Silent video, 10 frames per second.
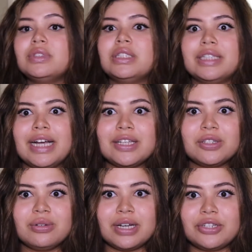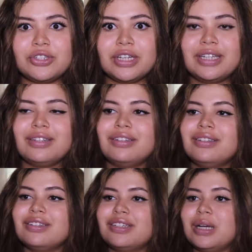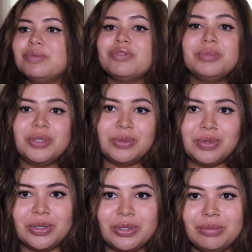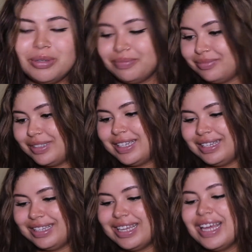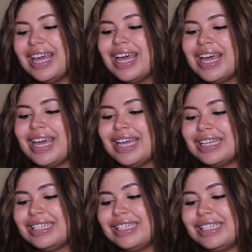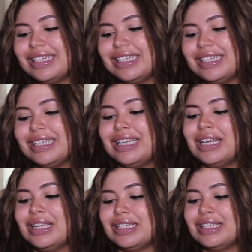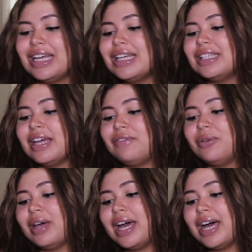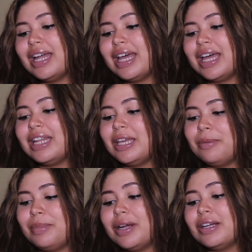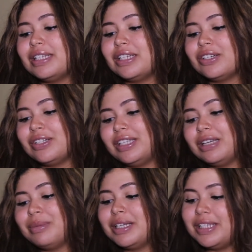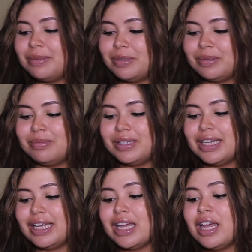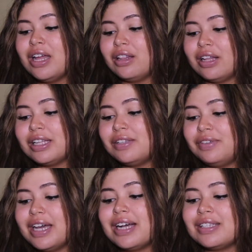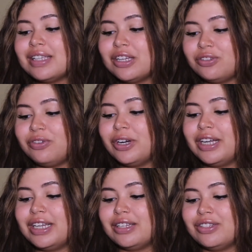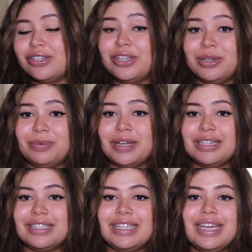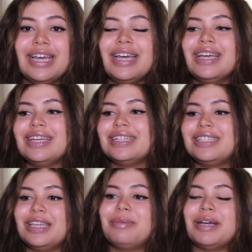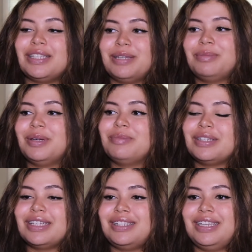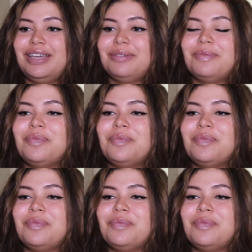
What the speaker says: The last question comes from YouTube, and it says, have you had any embarrassing or TMI symptoms, like lots of gas/farting during your pregnancy? TMI symptoms, let's see.